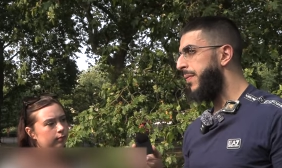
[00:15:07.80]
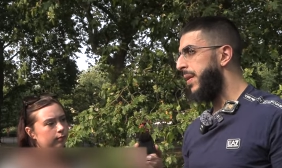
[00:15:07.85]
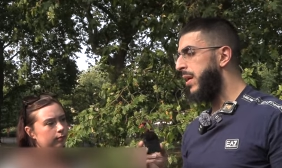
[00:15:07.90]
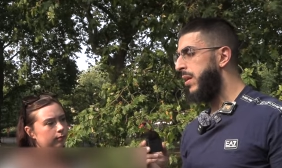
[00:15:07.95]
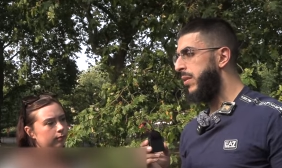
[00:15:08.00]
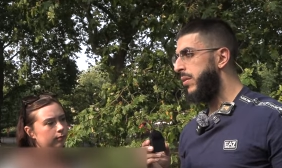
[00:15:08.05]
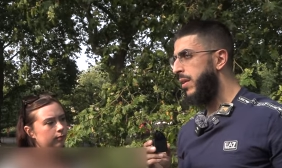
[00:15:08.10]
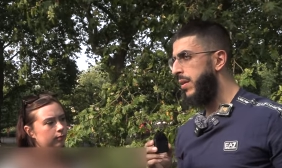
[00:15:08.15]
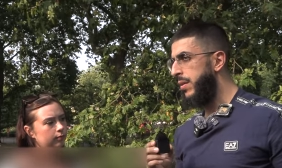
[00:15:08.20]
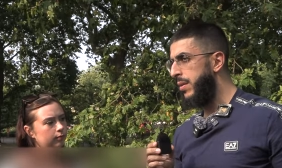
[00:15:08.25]

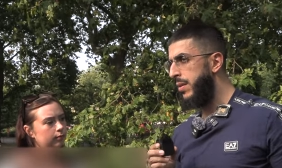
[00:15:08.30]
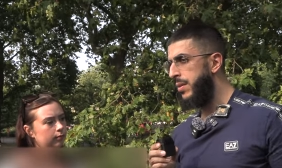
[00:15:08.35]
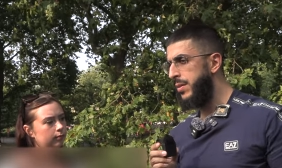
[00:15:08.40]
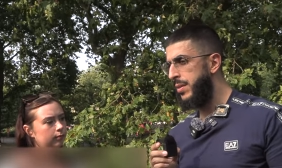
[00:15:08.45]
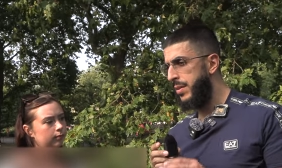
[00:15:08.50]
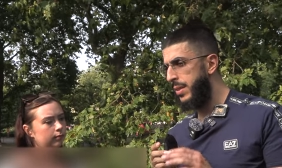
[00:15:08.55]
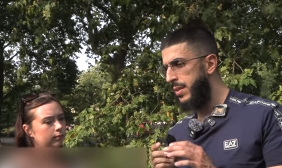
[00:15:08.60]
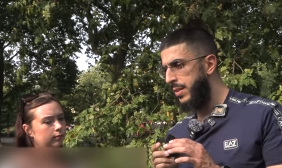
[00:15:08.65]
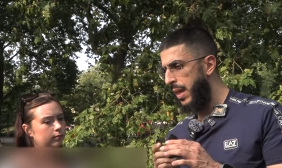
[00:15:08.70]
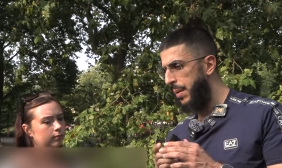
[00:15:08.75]
Speaker 1: think the,
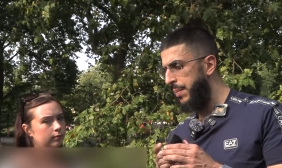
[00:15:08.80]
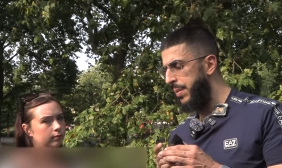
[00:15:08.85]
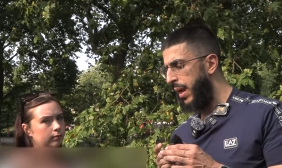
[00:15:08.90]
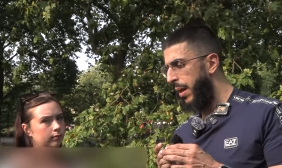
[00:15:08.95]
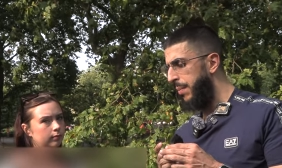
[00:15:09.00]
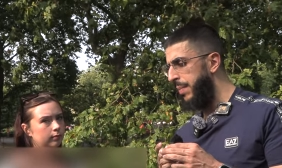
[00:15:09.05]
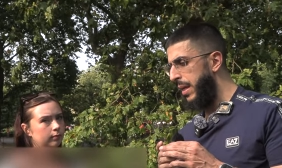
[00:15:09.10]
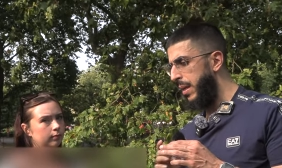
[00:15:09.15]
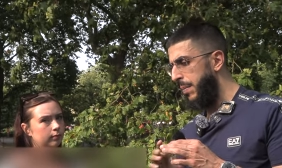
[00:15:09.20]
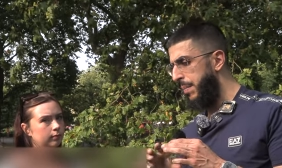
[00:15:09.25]
the the statement
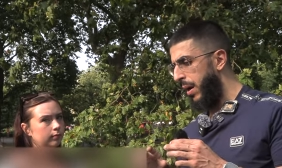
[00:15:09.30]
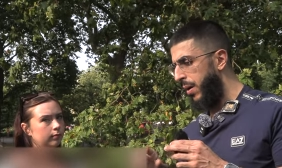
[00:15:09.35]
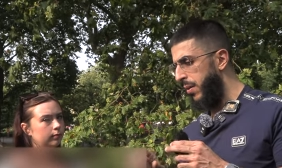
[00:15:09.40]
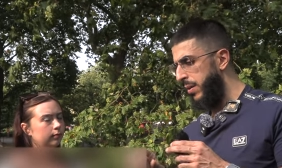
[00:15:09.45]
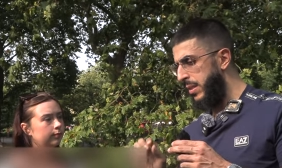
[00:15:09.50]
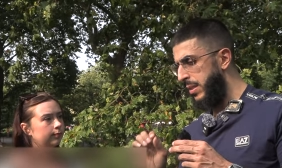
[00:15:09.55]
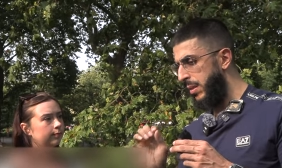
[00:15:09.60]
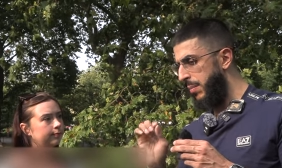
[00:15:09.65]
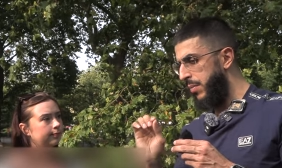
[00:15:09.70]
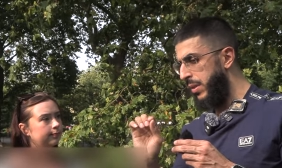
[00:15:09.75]
that I made
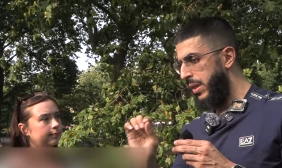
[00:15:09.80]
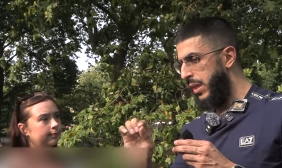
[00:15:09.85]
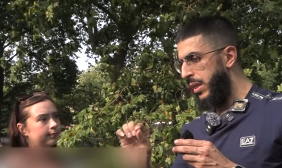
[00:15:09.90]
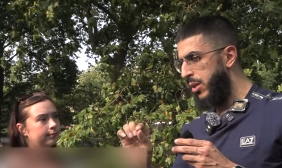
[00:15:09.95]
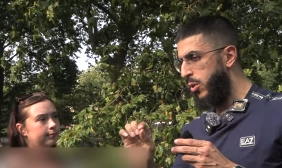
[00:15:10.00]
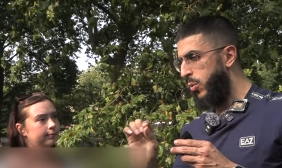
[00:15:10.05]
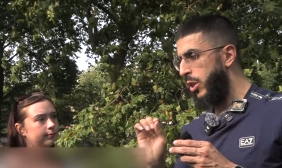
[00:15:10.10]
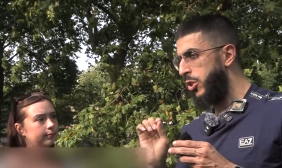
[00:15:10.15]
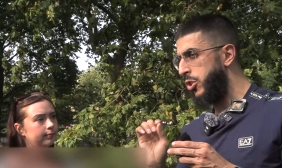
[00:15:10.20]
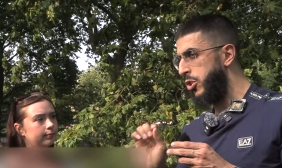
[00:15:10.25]
about somebody
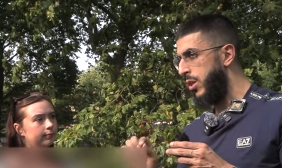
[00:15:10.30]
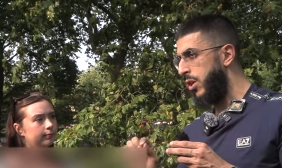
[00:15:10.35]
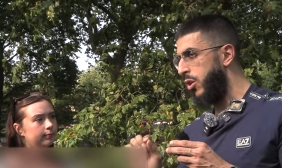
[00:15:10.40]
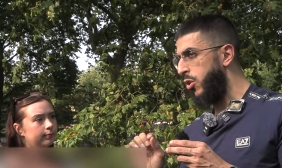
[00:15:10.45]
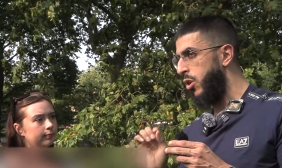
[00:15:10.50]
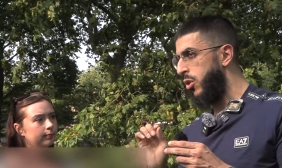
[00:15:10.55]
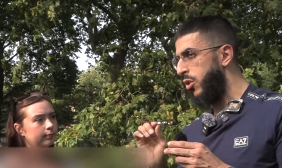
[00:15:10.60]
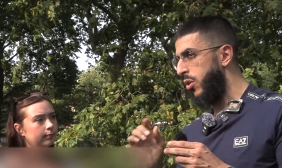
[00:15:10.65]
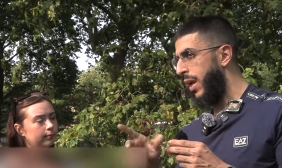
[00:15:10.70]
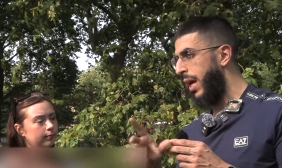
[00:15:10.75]
questioning
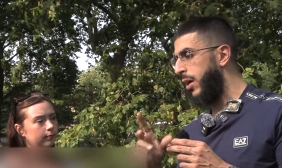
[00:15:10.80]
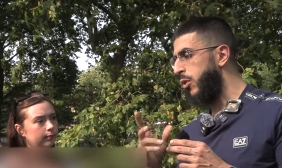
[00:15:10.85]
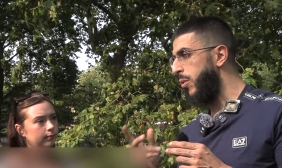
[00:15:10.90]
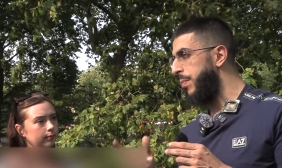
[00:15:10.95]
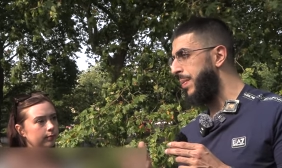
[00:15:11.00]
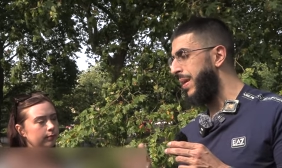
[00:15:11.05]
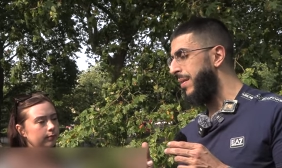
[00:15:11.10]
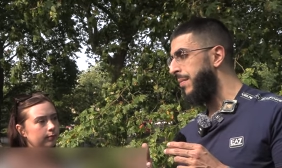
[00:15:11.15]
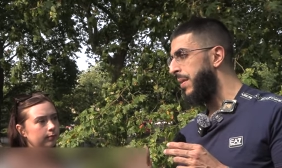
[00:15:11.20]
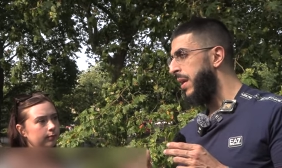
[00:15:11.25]
God or like
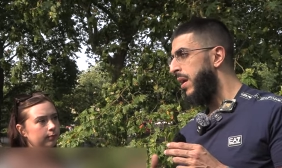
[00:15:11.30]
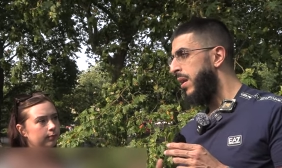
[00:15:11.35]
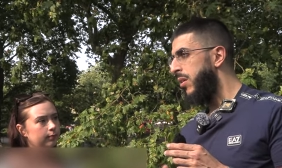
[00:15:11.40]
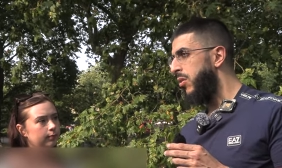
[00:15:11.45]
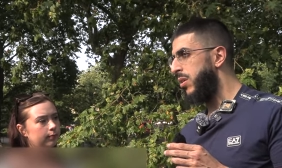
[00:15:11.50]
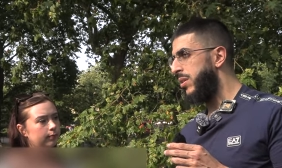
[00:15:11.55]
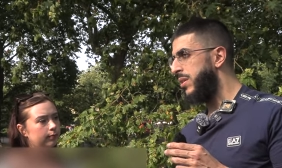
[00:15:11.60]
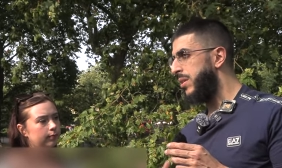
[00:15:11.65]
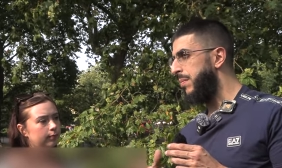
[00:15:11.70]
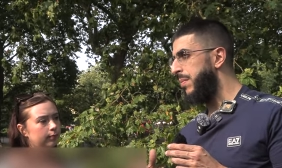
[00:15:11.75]
not being
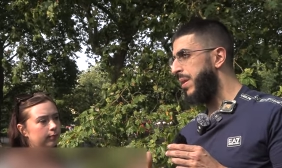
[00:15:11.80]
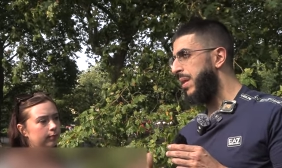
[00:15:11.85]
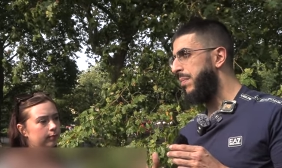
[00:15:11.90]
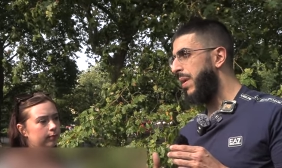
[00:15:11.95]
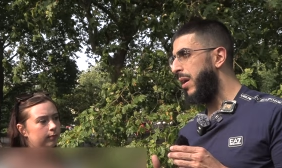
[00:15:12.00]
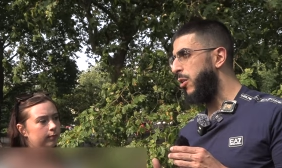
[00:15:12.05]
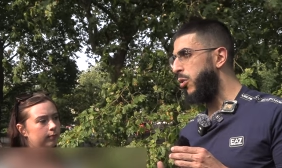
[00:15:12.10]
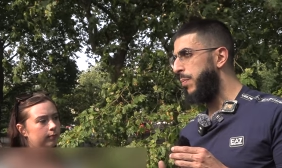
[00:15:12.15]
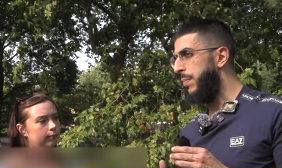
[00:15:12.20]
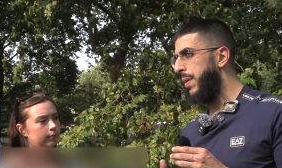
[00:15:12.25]
look, somebody
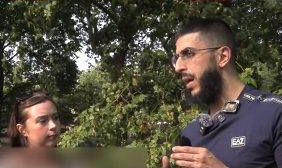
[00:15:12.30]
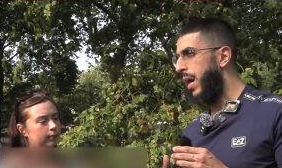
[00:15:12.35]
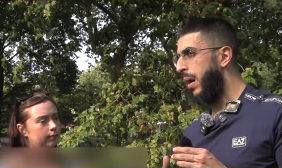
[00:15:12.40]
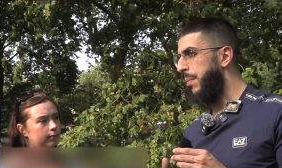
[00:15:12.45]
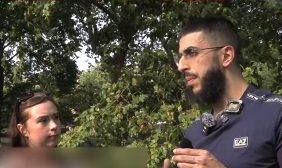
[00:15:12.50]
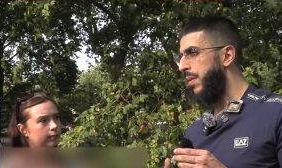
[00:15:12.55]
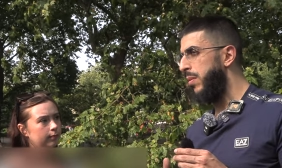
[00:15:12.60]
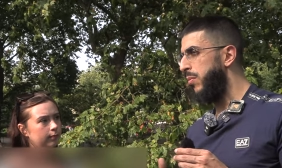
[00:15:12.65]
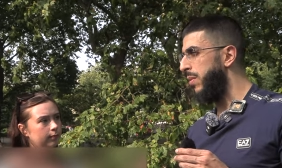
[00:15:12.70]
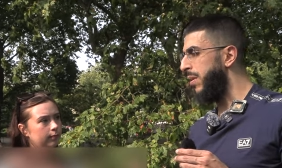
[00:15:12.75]
might not be
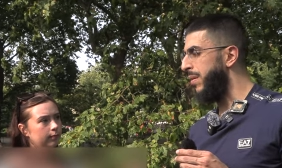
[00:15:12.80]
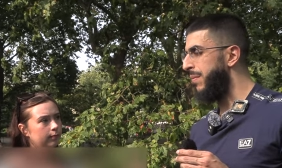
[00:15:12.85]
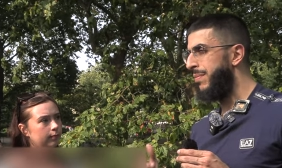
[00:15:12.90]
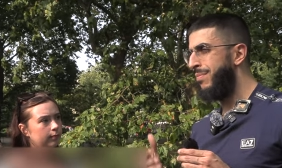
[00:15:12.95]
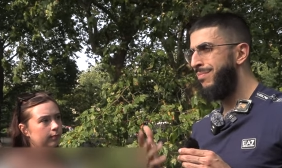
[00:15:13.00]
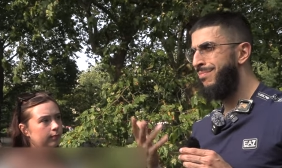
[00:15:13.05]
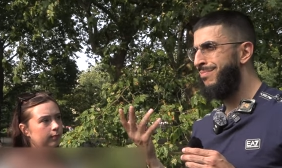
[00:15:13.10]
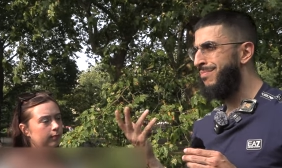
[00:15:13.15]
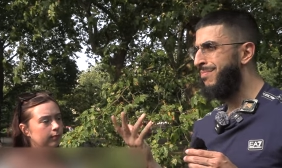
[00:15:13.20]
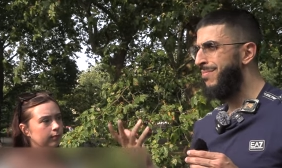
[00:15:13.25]
happy with
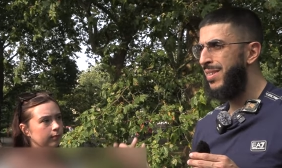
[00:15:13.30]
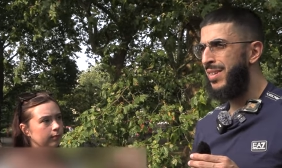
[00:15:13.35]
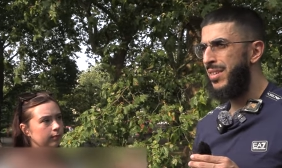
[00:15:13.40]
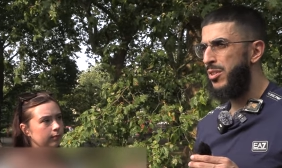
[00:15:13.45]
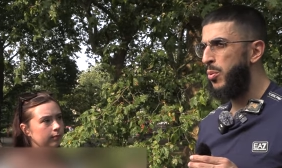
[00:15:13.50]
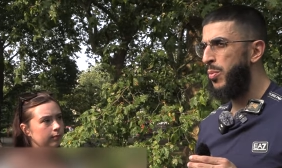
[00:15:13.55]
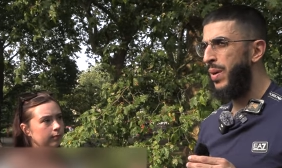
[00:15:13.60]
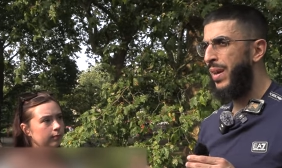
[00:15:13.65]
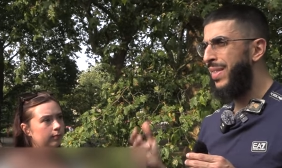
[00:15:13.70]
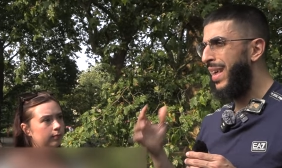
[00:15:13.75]

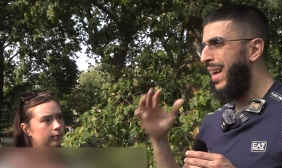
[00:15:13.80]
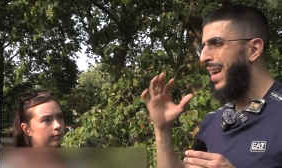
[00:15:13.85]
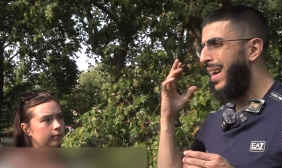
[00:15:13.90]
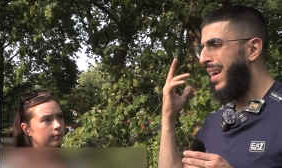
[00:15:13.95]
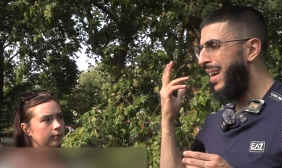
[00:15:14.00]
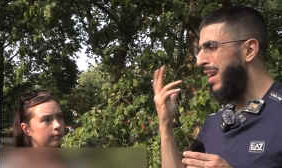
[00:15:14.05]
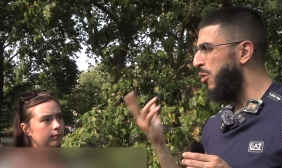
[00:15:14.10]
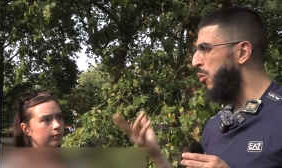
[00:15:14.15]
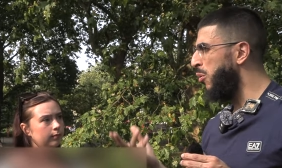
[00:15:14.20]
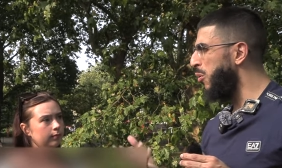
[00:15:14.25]
the way their
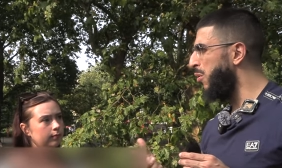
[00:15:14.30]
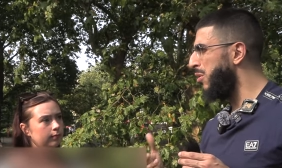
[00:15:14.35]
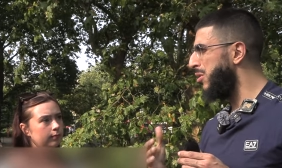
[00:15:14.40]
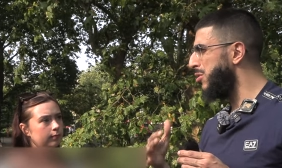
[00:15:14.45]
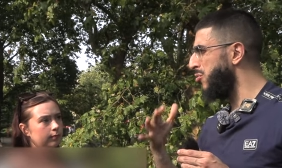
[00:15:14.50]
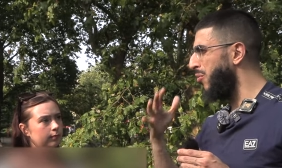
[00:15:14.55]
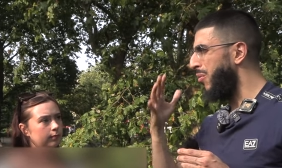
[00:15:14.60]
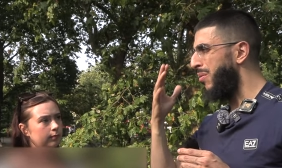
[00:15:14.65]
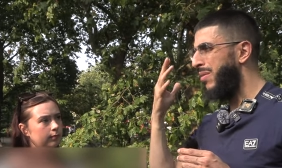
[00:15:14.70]
hair looks